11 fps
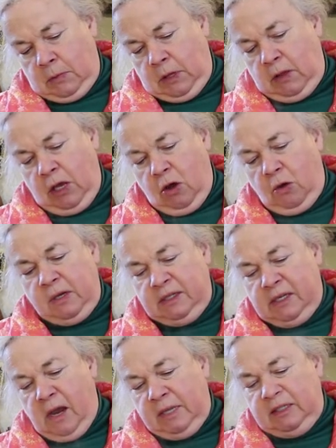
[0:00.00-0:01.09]
The yolk is
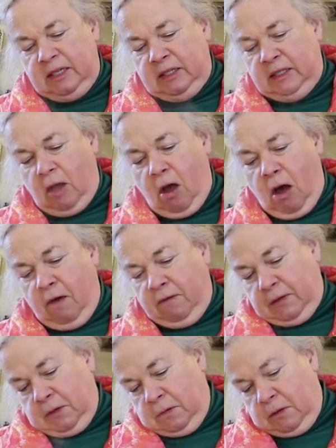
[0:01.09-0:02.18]
nice and soft.
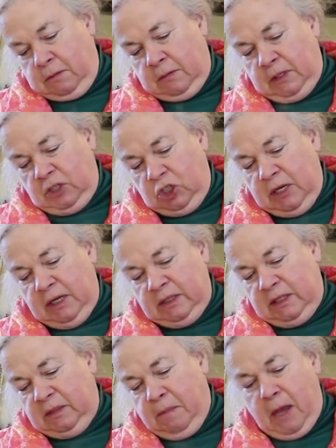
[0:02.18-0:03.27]
The cheese
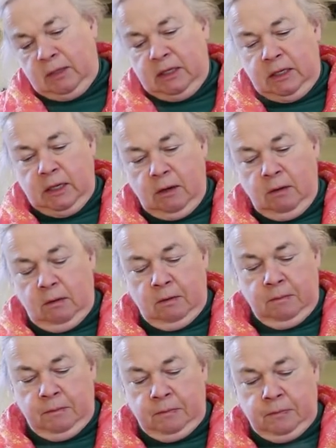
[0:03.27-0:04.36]
is melted.
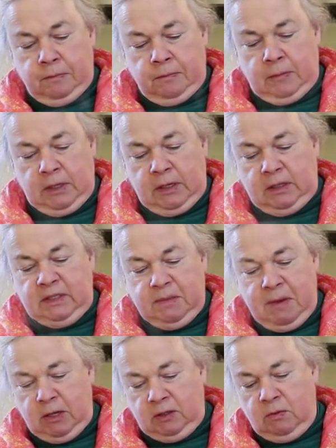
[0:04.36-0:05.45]
it
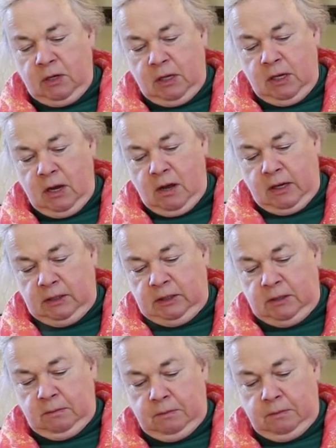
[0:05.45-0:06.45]
smells really nice.